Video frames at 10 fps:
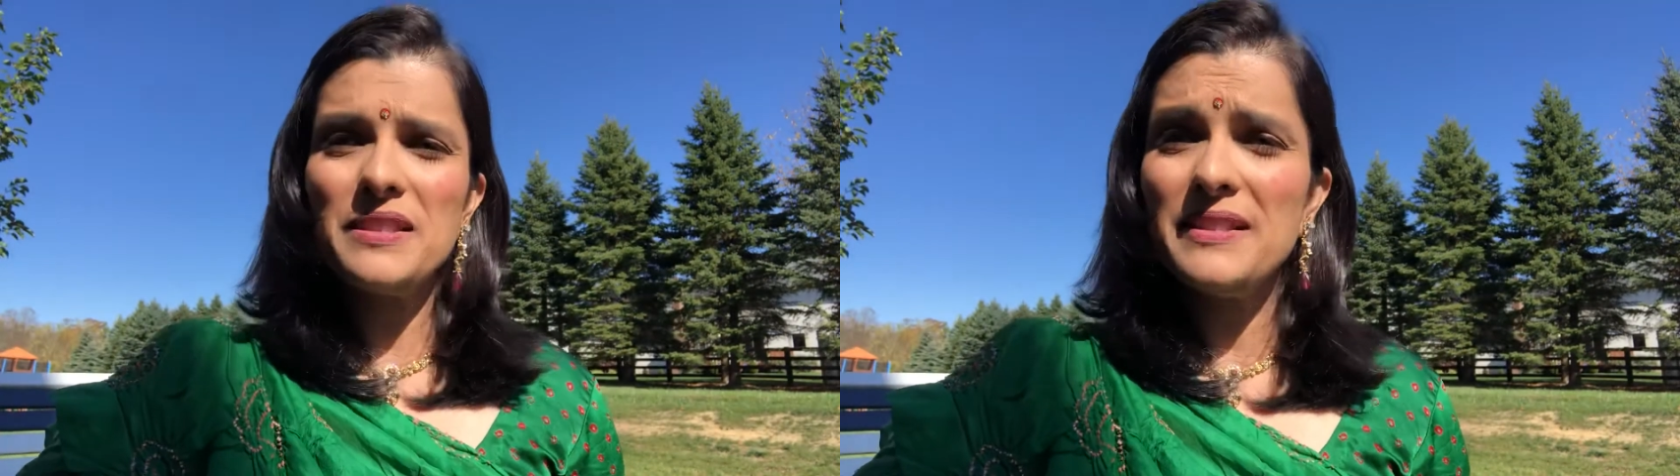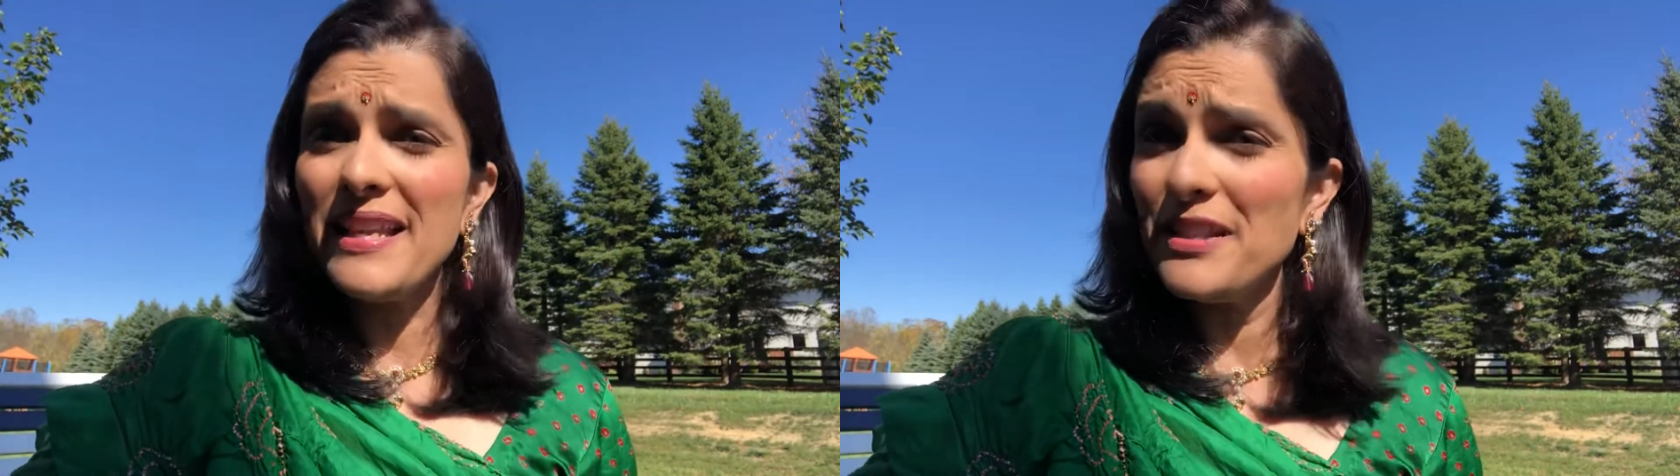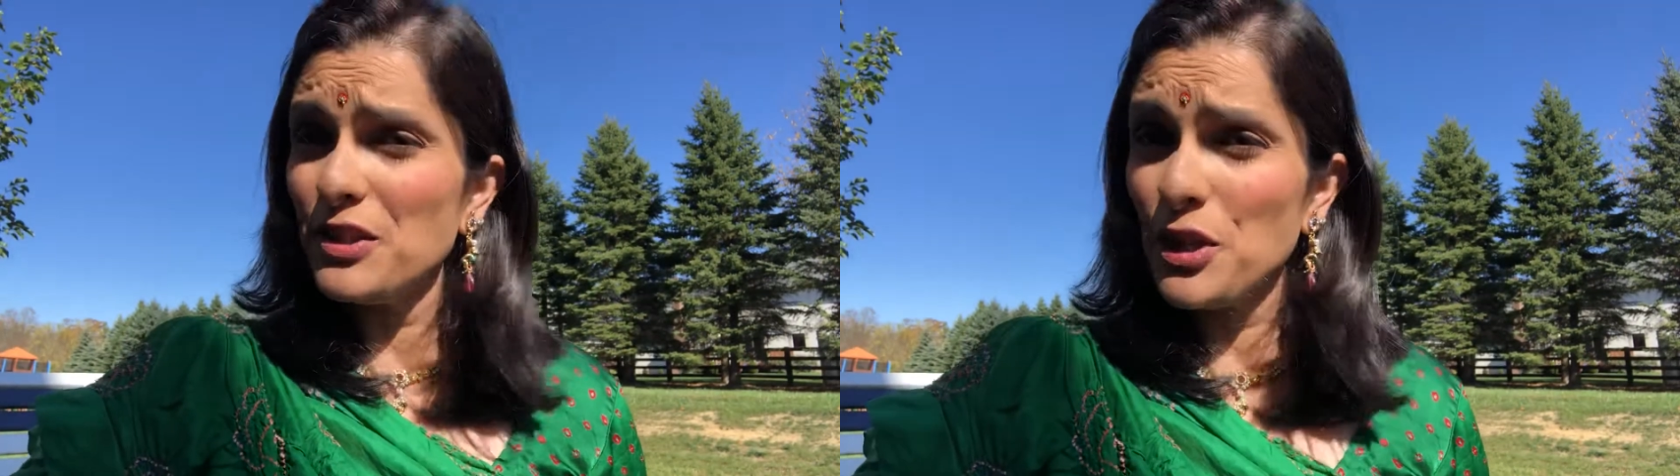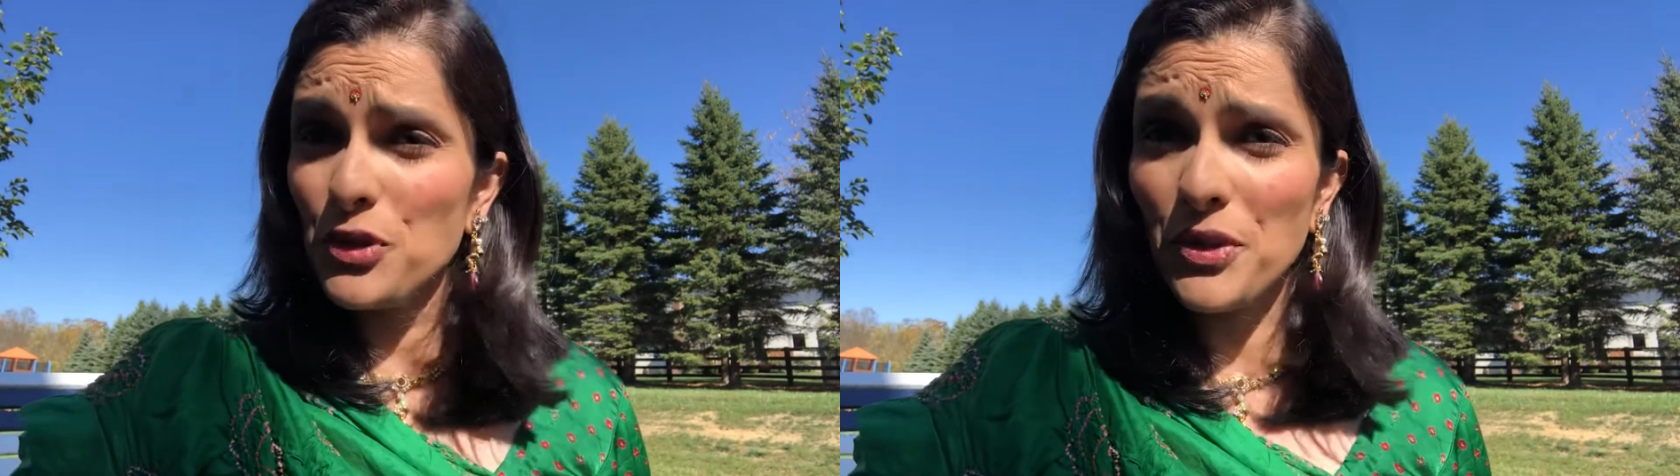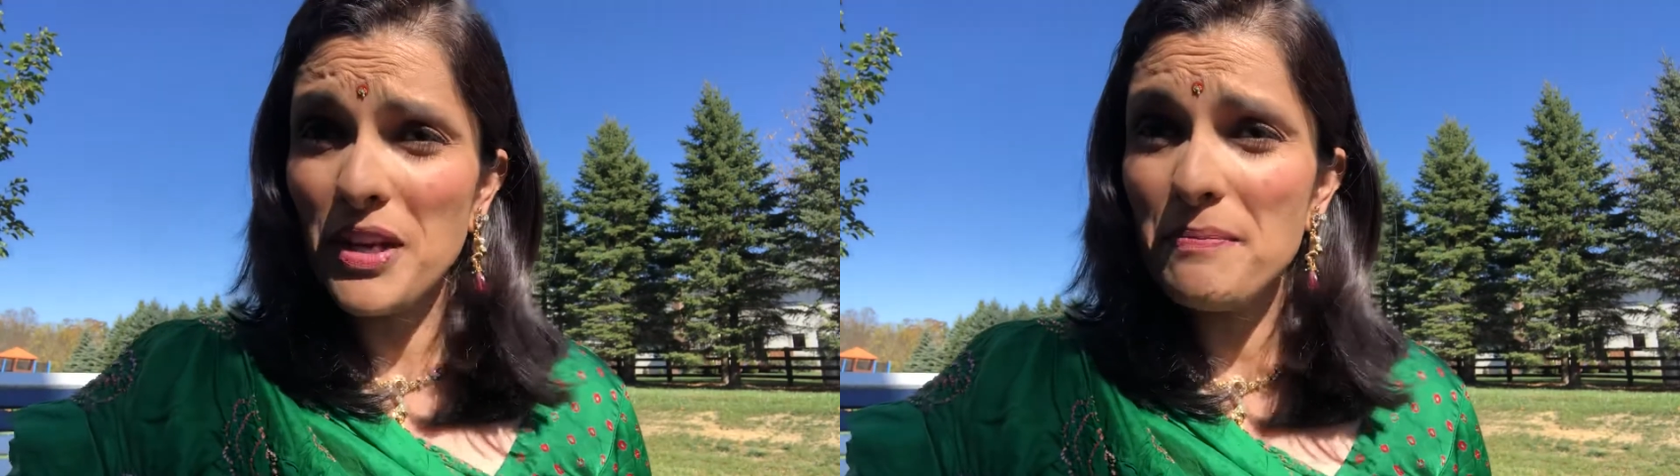
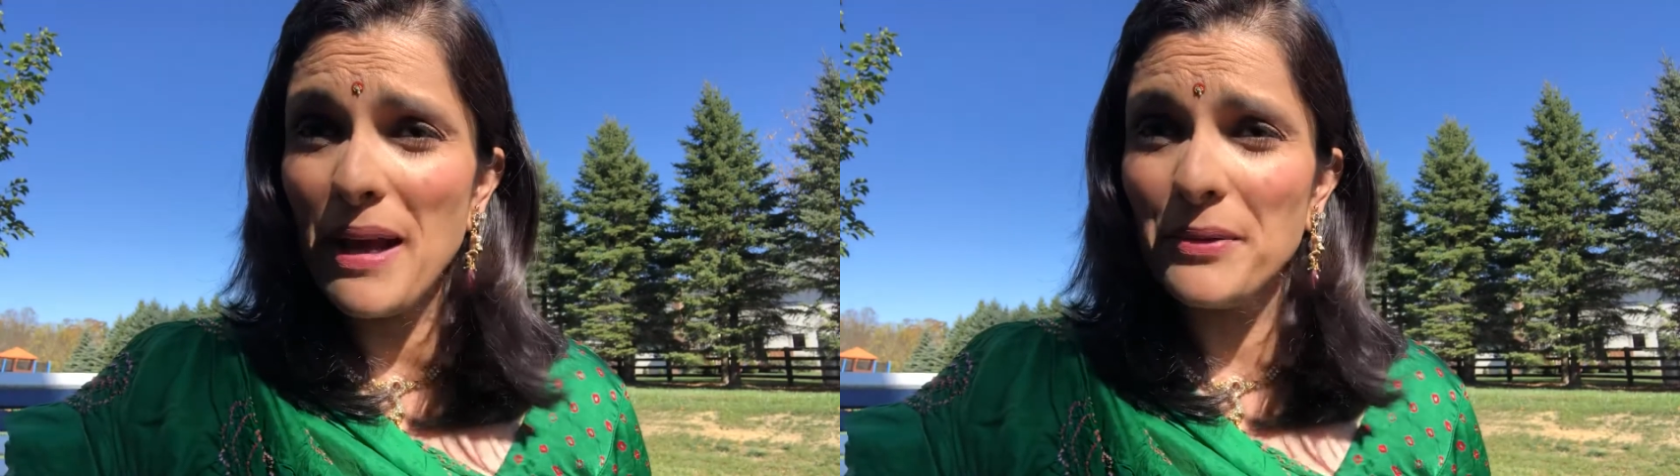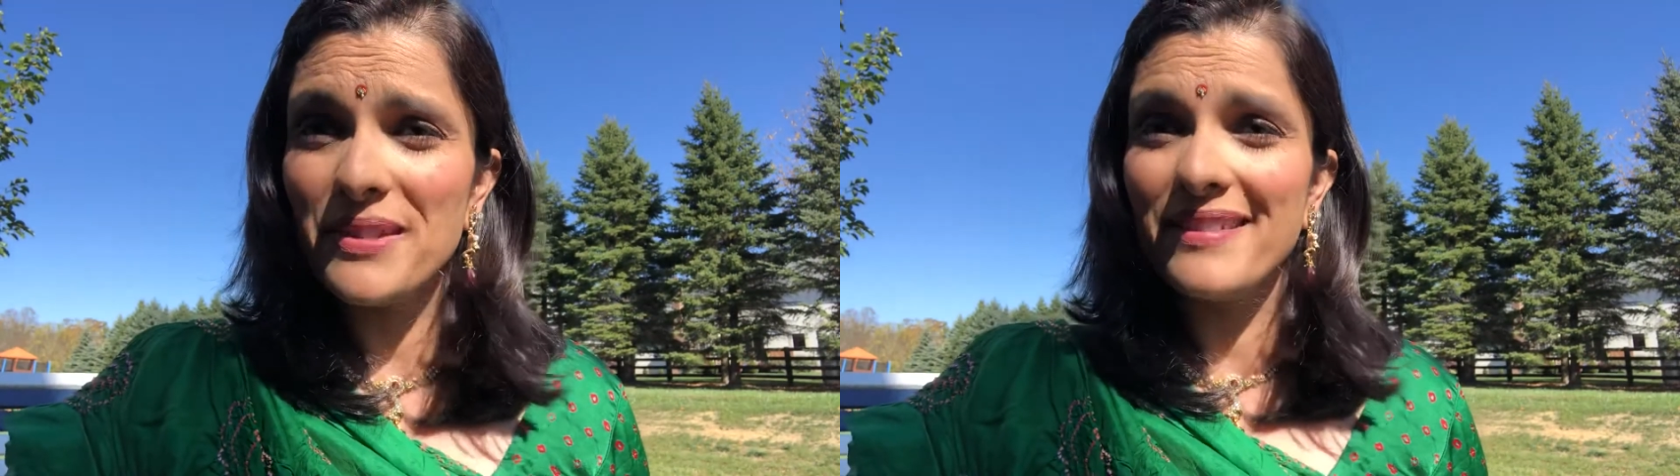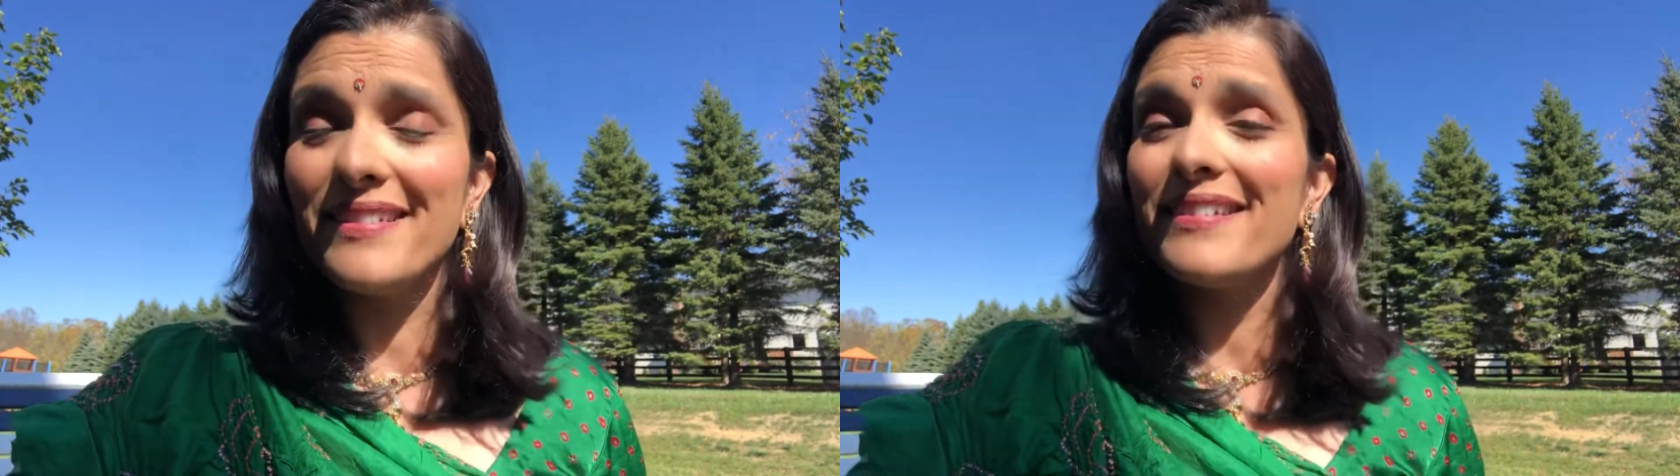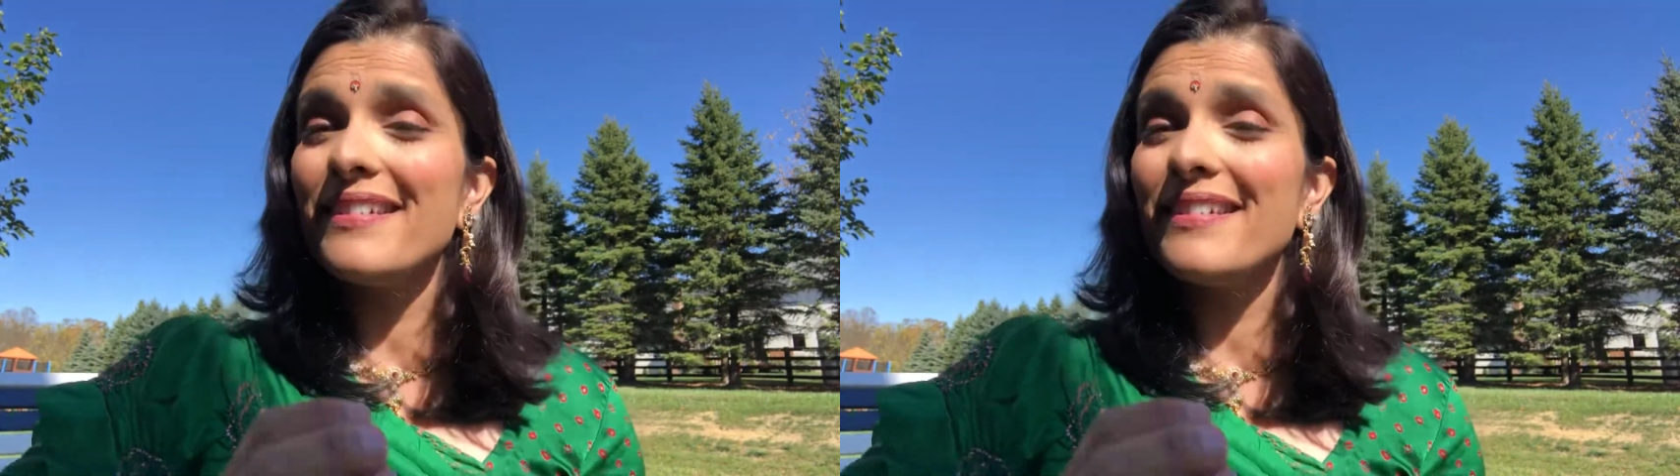deserted mountain